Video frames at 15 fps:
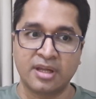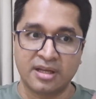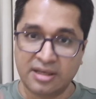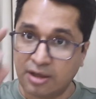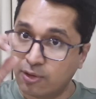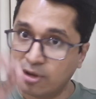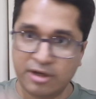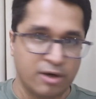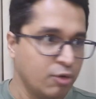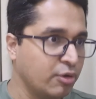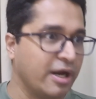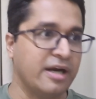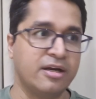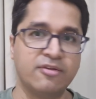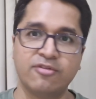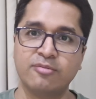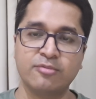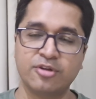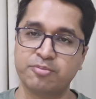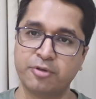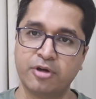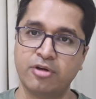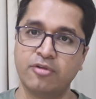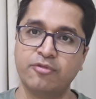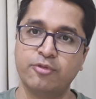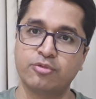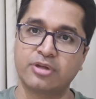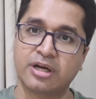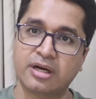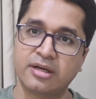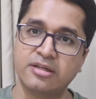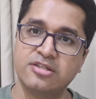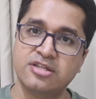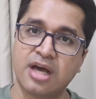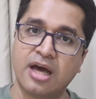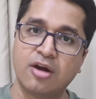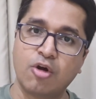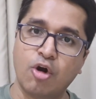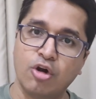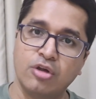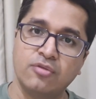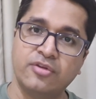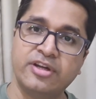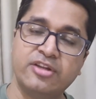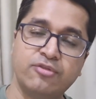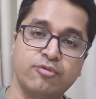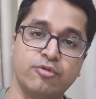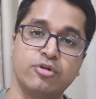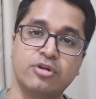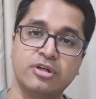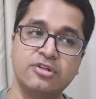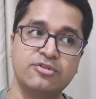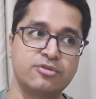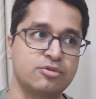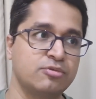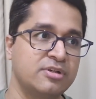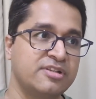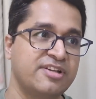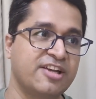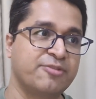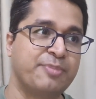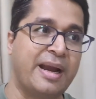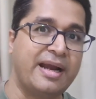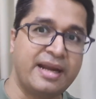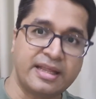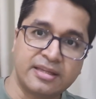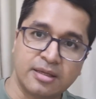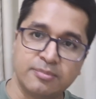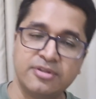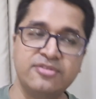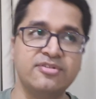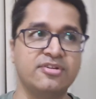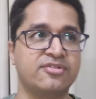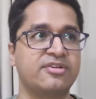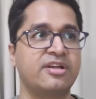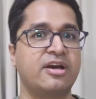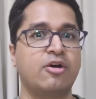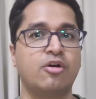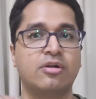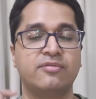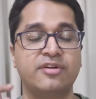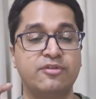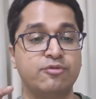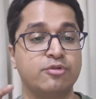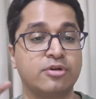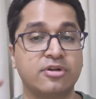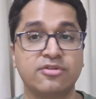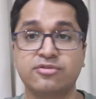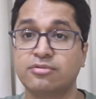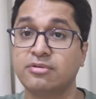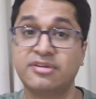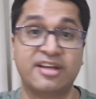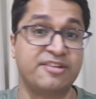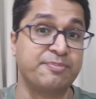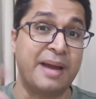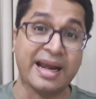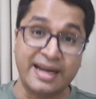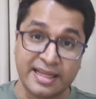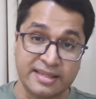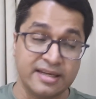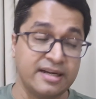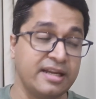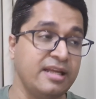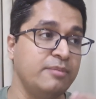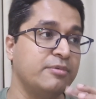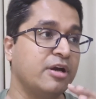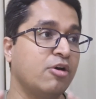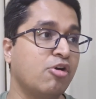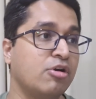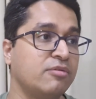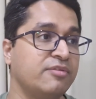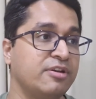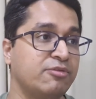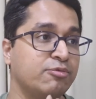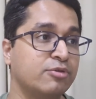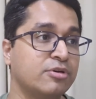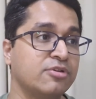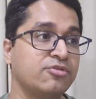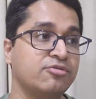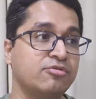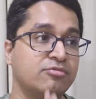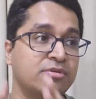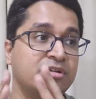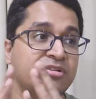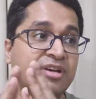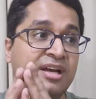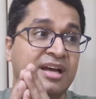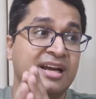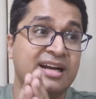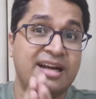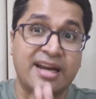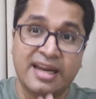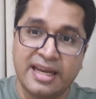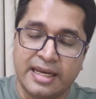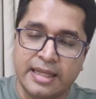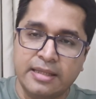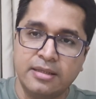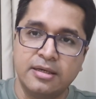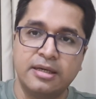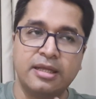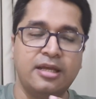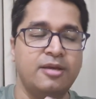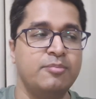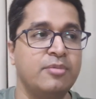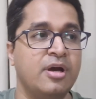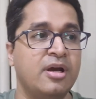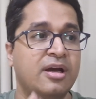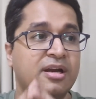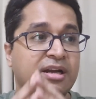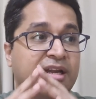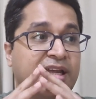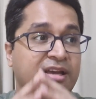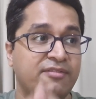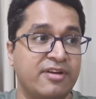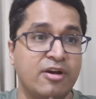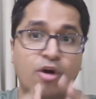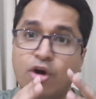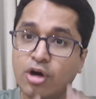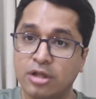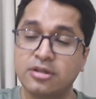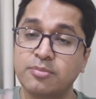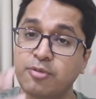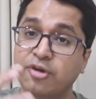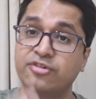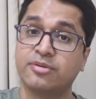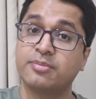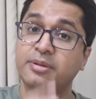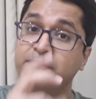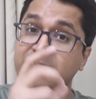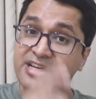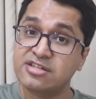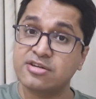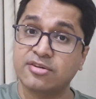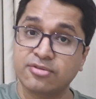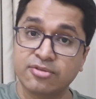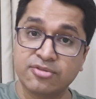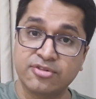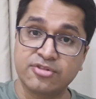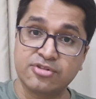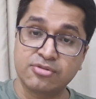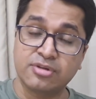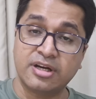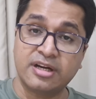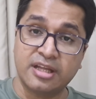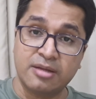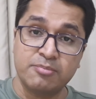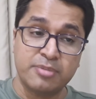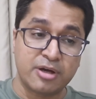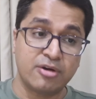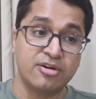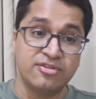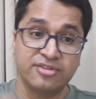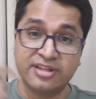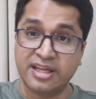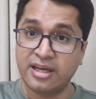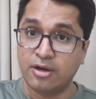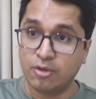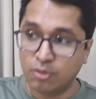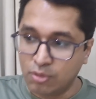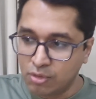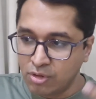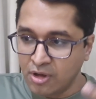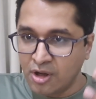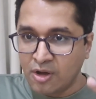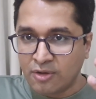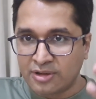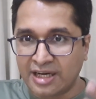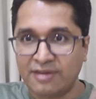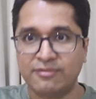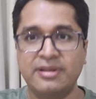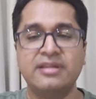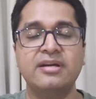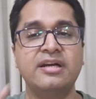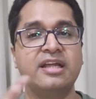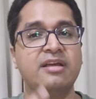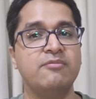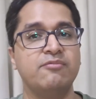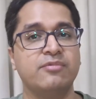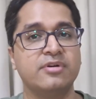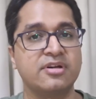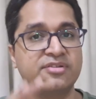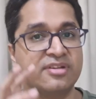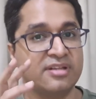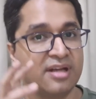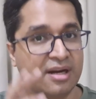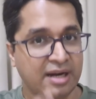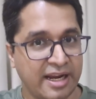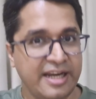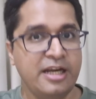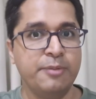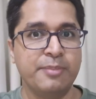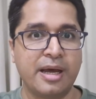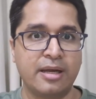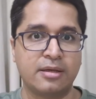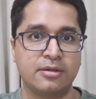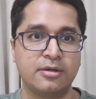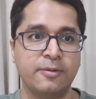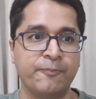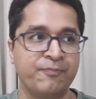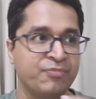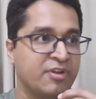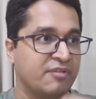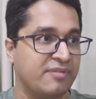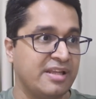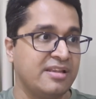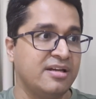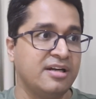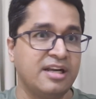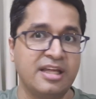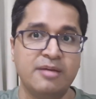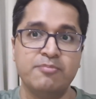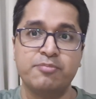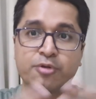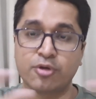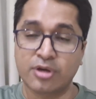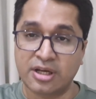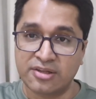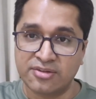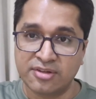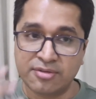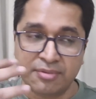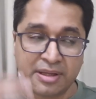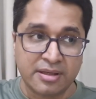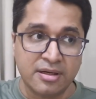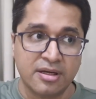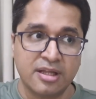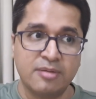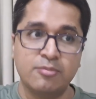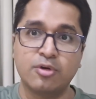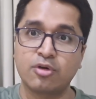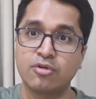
Now, look at it from this point of view. The rich are always focused towards expanding their business. They are always focused towards expanding their team. They are always focused towards training the team, giving all the possible best resources to the team, because they know that when the team works in the right manner, when the team progresses, when the team